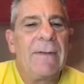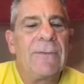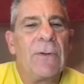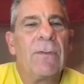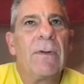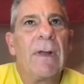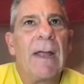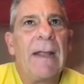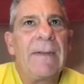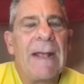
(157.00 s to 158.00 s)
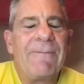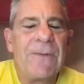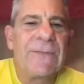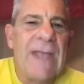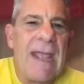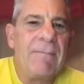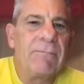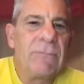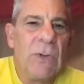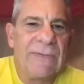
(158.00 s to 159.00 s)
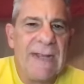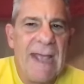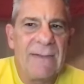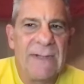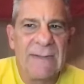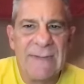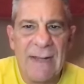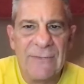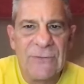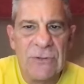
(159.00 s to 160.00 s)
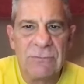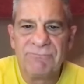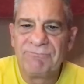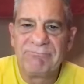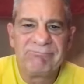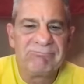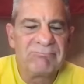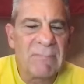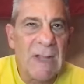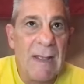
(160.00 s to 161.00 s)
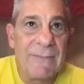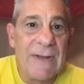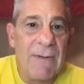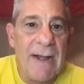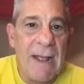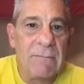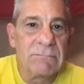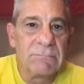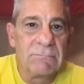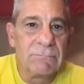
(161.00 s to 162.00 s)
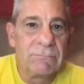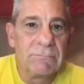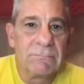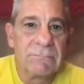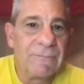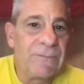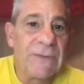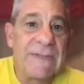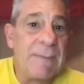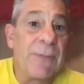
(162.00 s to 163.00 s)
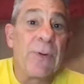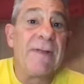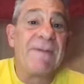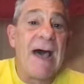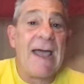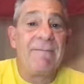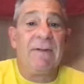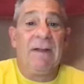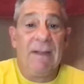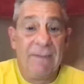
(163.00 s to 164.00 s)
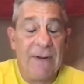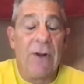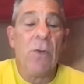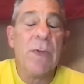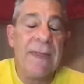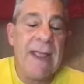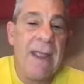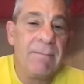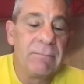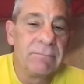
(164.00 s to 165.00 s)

So that first game USC has against the LSU, I'll say it right now. First team to 35, they're going to win the game.